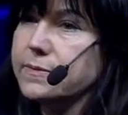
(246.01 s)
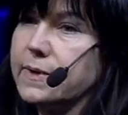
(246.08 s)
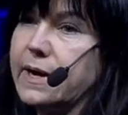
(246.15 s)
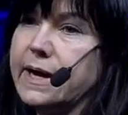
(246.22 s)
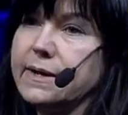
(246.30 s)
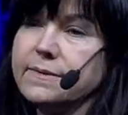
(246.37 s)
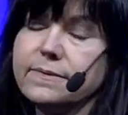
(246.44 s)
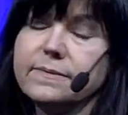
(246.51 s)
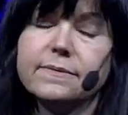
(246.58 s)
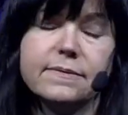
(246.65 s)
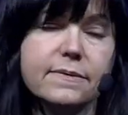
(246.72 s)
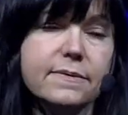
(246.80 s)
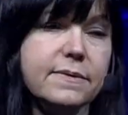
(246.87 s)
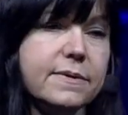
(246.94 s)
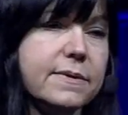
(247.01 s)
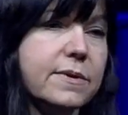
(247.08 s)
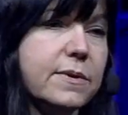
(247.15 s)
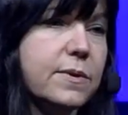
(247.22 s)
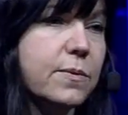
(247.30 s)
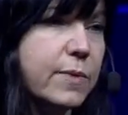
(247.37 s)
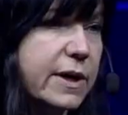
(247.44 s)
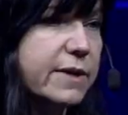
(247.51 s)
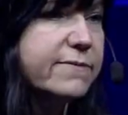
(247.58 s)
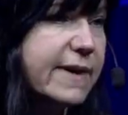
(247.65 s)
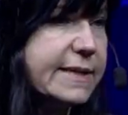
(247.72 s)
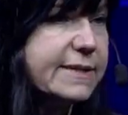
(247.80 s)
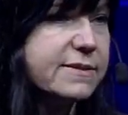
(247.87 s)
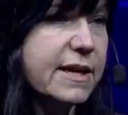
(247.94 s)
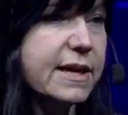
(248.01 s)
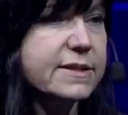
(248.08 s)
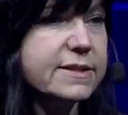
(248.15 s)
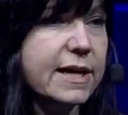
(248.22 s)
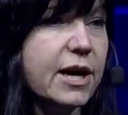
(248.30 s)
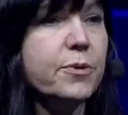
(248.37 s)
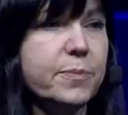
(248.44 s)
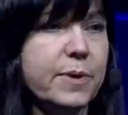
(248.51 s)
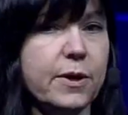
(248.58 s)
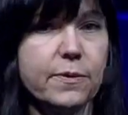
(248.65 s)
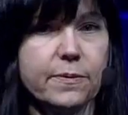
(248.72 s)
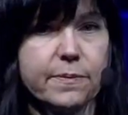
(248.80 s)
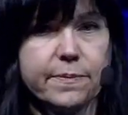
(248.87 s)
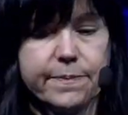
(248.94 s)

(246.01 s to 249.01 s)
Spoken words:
right? We're investing to help you.